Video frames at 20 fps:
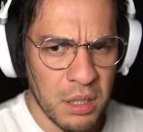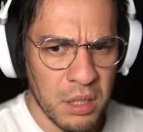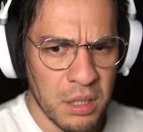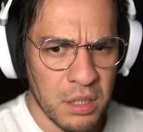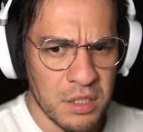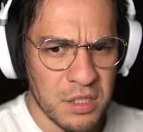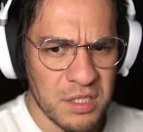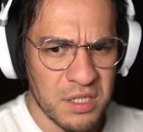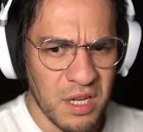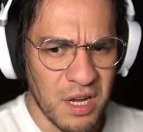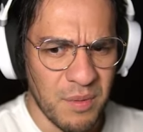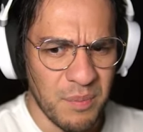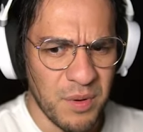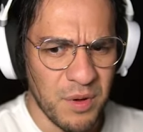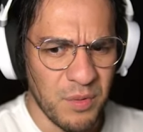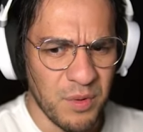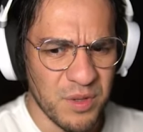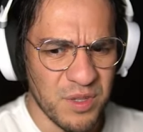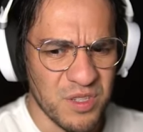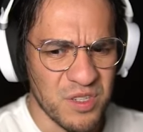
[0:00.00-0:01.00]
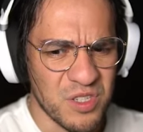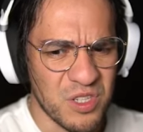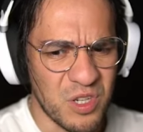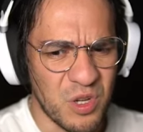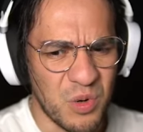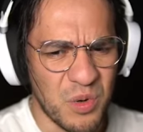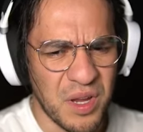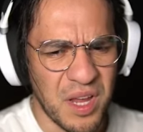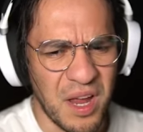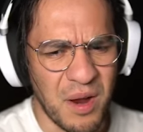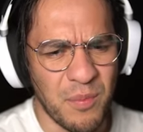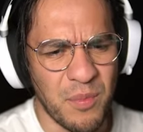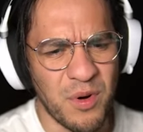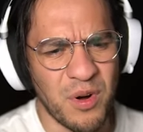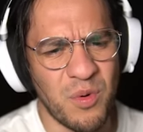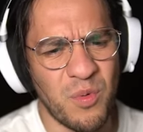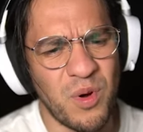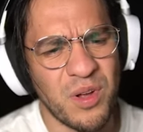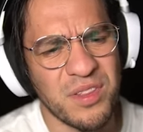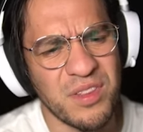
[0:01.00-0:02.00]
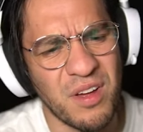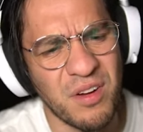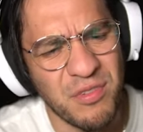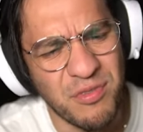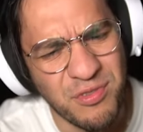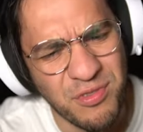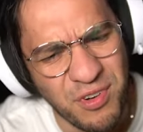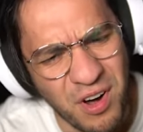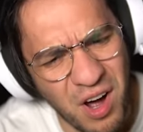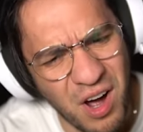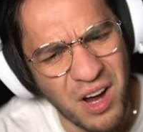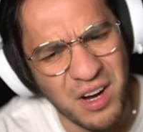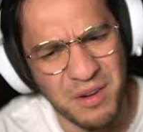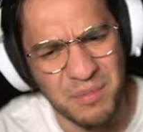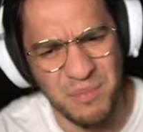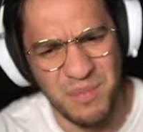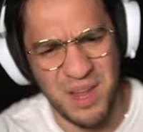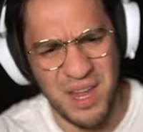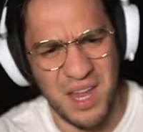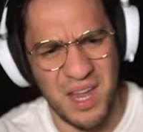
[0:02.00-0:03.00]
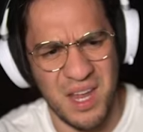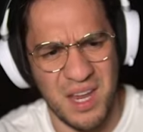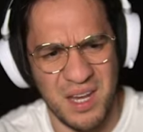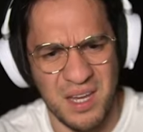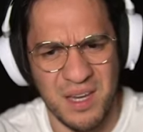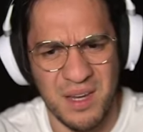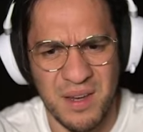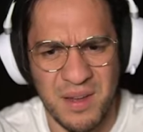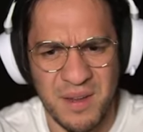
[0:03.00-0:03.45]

Stop it with the slow camera. What the fuck, man?